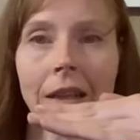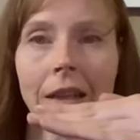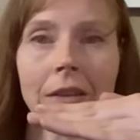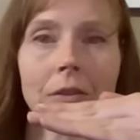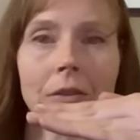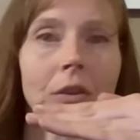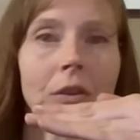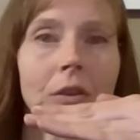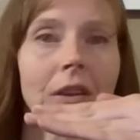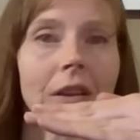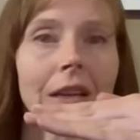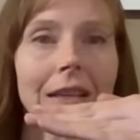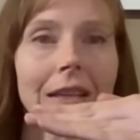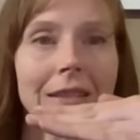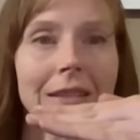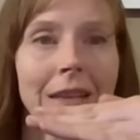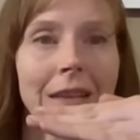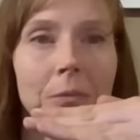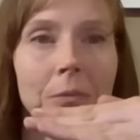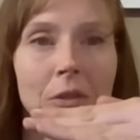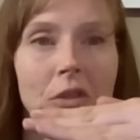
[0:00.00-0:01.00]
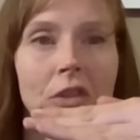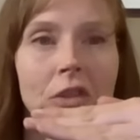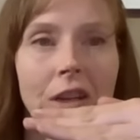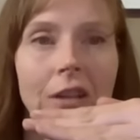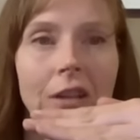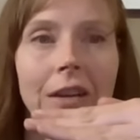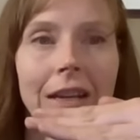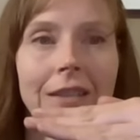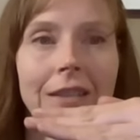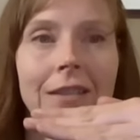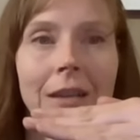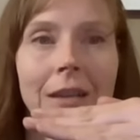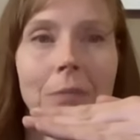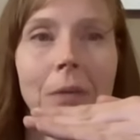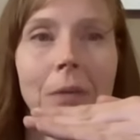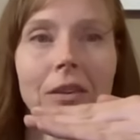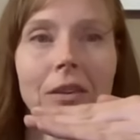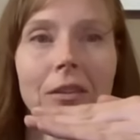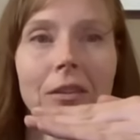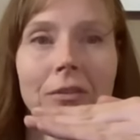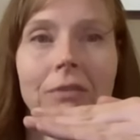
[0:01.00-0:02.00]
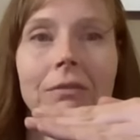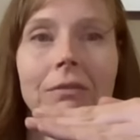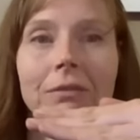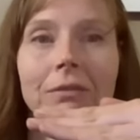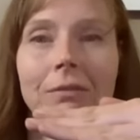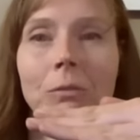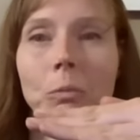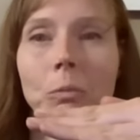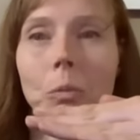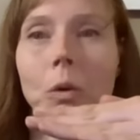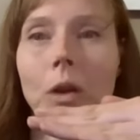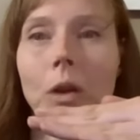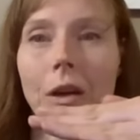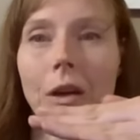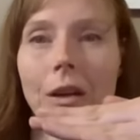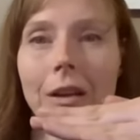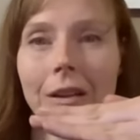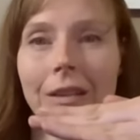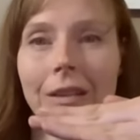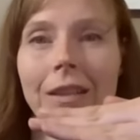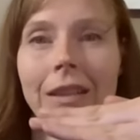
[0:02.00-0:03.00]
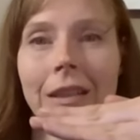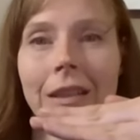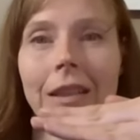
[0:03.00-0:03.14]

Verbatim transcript: and so they'll attempt to generate some other work